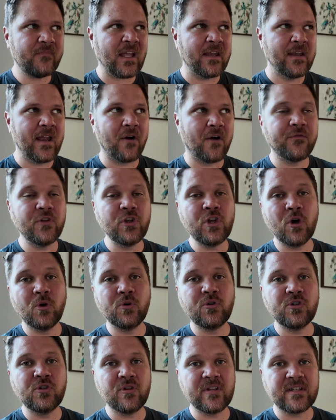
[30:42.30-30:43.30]
Now, if you go
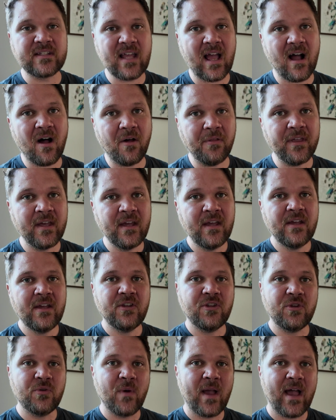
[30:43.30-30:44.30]
to the south,
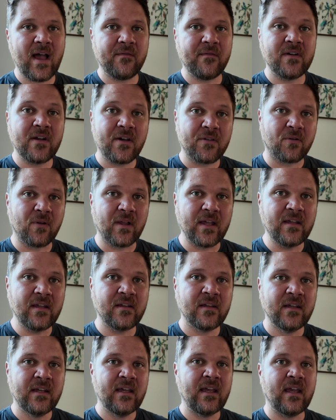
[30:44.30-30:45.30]
you have another
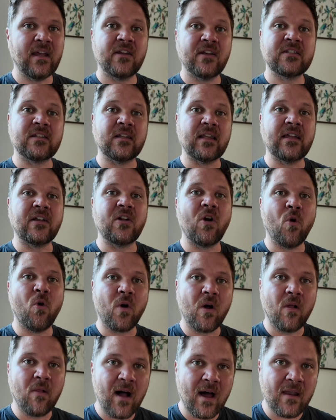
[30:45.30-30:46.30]
lake, and it's Lake
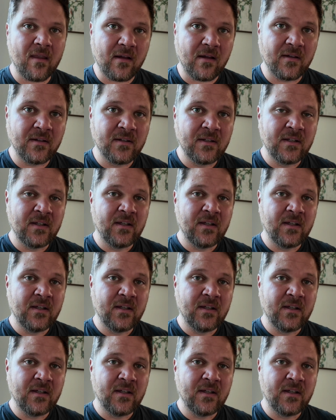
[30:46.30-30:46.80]
Coquilala.